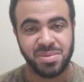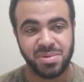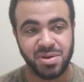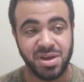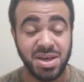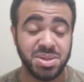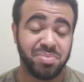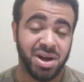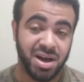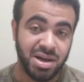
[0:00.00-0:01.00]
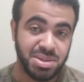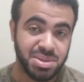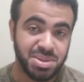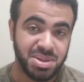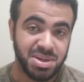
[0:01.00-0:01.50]
is a
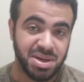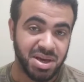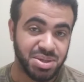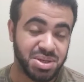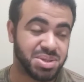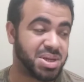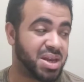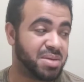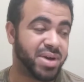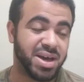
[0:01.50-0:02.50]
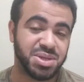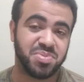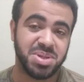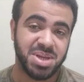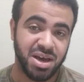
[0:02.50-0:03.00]
blast in my
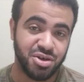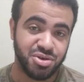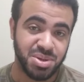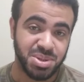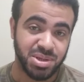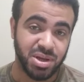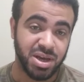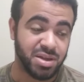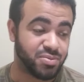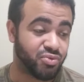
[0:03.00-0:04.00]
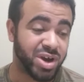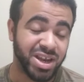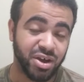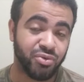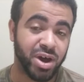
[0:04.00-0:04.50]
expectations in, in
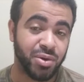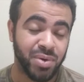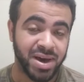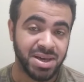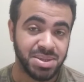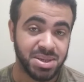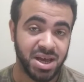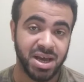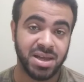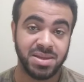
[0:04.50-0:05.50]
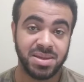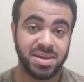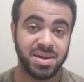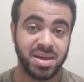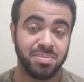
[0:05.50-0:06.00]
really great ways. And
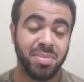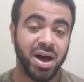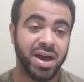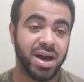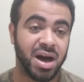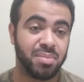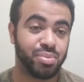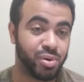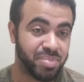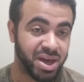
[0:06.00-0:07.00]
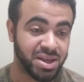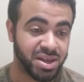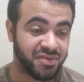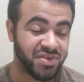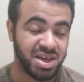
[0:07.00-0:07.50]
in my humble opinion,
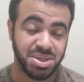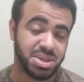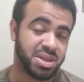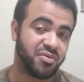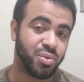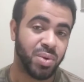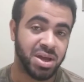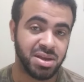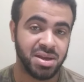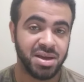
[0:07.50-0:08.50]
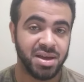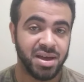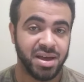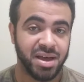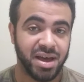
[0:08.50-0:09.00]
I think it's another win
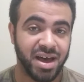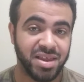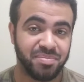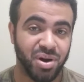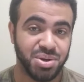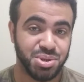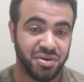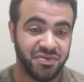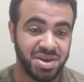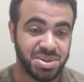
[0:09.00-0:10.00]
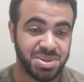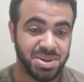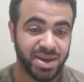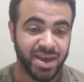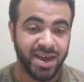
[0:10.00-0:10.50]
at the box office.
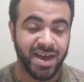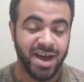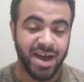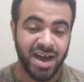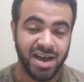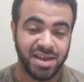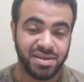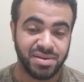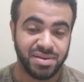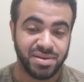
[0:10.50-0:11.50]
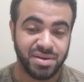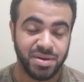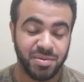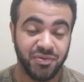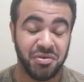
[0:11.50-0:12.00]
And
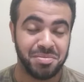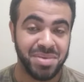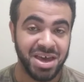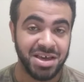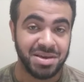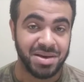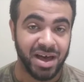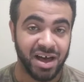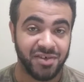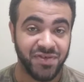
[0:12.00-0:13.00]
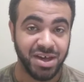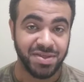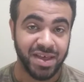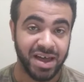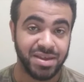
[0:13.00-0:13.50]
for me, I think
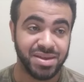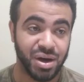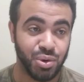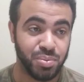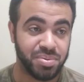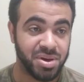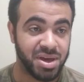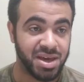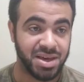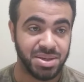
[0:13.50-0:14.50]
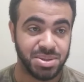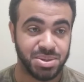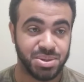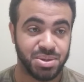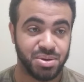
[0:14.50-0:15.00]
that Nope is